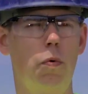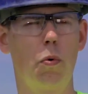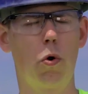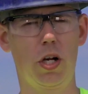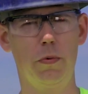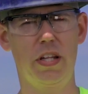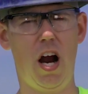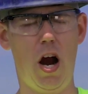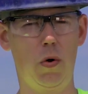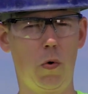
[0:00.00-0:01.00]
We'll be working with the
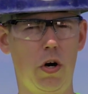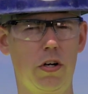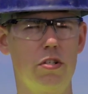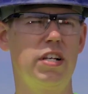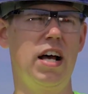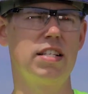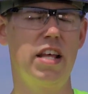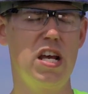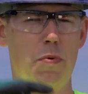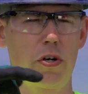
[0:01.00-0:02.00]
iron workers as
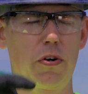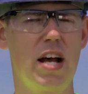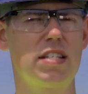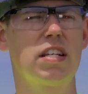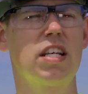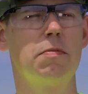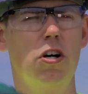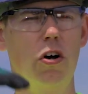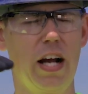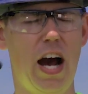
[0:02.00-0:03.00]
they progress and keep
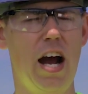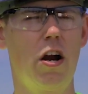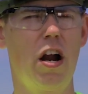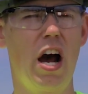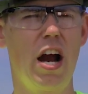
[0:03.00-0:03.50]
going higher and